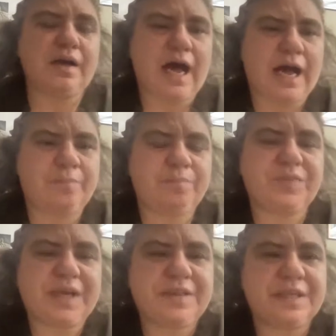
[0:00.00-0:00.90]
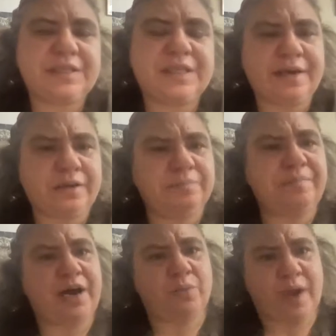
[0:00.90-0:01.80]
The title
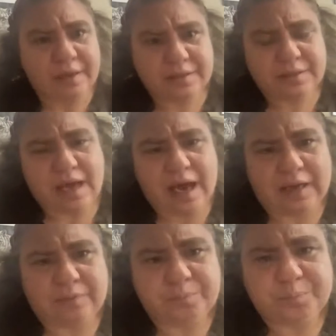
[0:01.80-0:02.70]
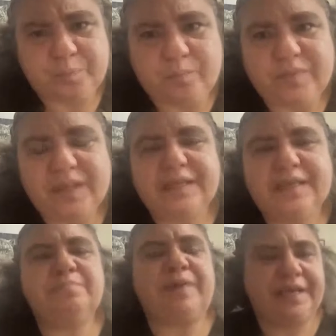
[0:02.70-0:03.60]
Maharat,
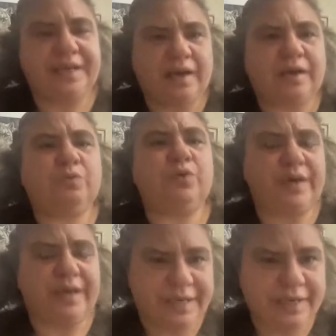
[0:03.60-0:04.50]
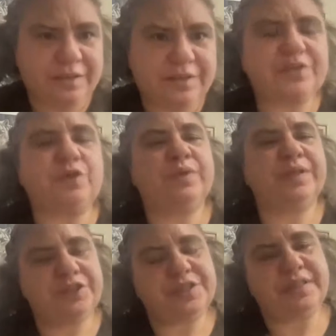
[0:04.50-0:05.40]
Maniga Ruchanit, so
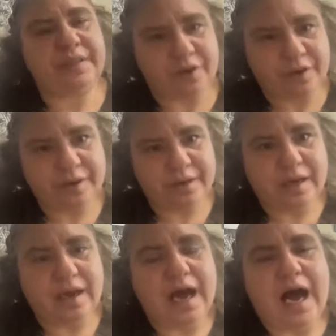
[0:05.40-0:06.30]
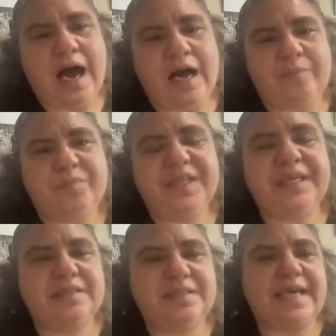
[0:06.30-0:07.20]
religious leader,
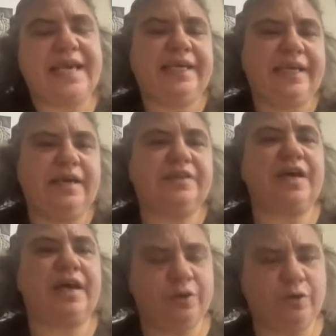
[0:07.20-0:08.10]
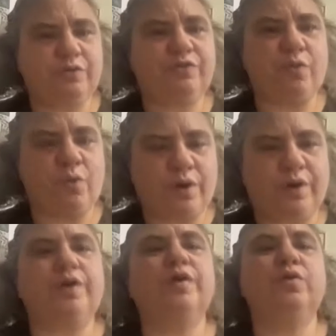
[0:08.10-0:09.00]
is a title
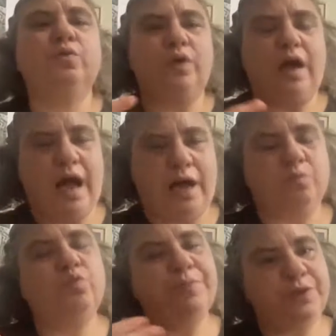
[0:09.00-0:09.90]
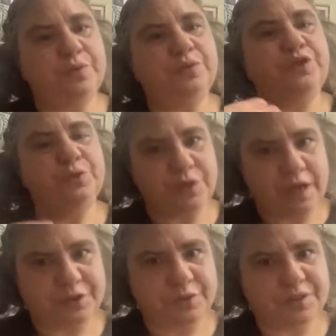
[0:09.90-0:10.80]
for women who choose
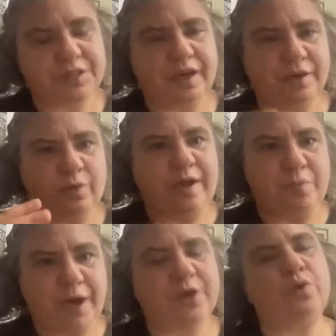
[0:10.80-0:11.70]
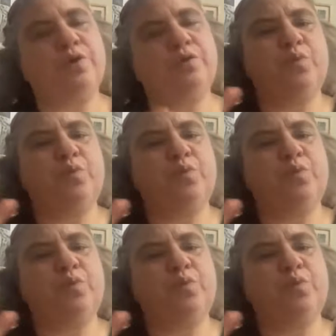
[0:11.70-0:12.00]
not to use the title rabbi, or